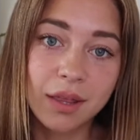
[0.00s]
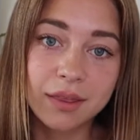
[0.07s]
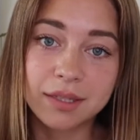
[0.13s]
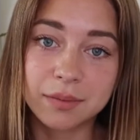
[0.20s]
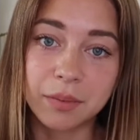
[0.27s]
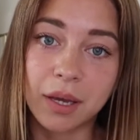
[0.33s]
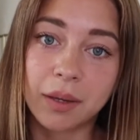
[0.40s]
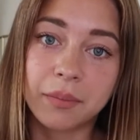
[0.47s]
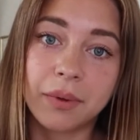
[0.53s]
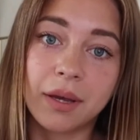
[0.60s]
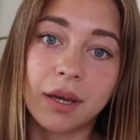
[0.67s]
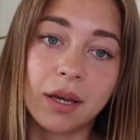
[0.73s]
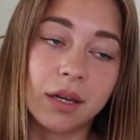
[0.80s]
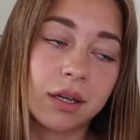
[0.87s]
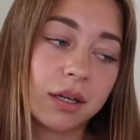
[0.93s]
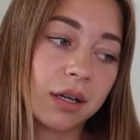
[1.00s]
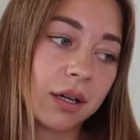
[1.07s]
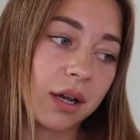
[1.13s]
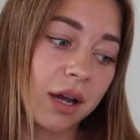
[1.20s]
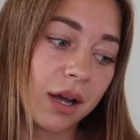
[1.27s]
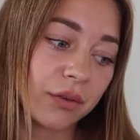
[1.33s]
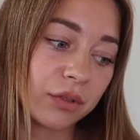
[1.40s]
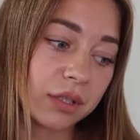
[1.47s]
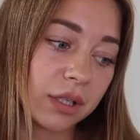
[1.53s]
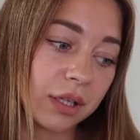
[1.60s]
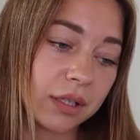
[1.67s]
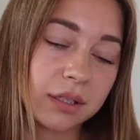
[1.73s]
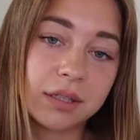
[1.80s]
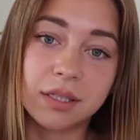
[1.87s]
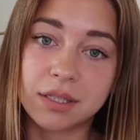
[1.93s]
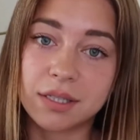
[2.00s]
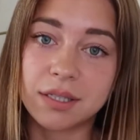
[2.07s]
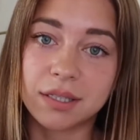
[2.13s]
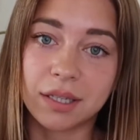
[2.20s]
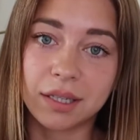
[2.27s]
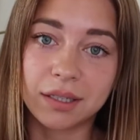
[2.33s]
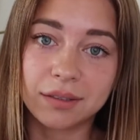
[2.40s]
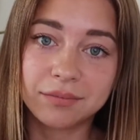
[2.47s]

this backpack I was like, this is it,